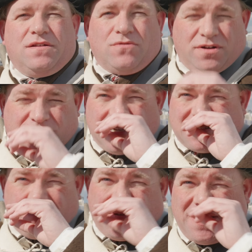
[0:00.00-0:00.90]
the
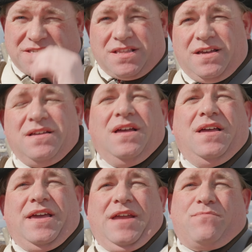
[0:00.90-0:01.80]
Dorchester Peninsula
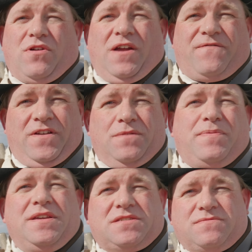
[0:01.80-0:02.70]
and brought
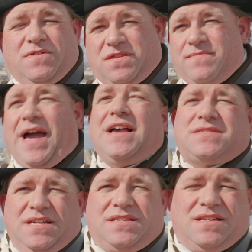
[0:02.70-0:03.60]
field pieces with them
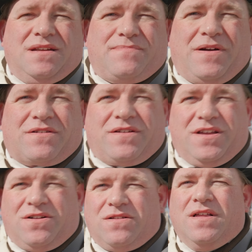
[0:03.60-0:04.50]
as they did at Bunker
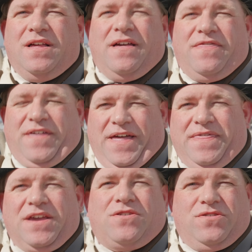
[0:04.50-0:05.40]
Hill,
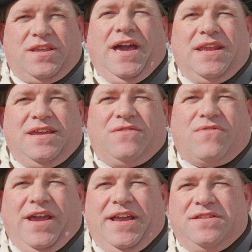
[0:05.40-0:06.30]
then they could get in
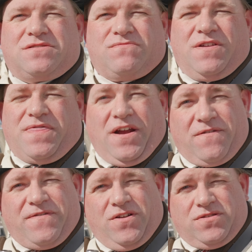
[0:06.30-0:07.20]
range with
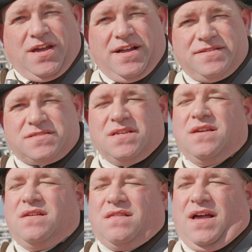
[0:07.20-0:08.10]
their field guns
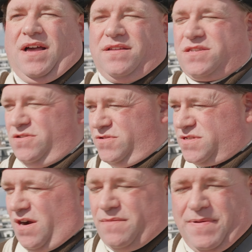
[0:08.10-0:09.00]
to
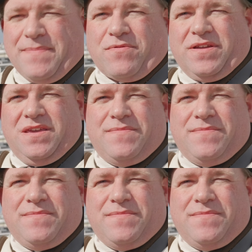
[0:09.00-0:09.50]
start peppering the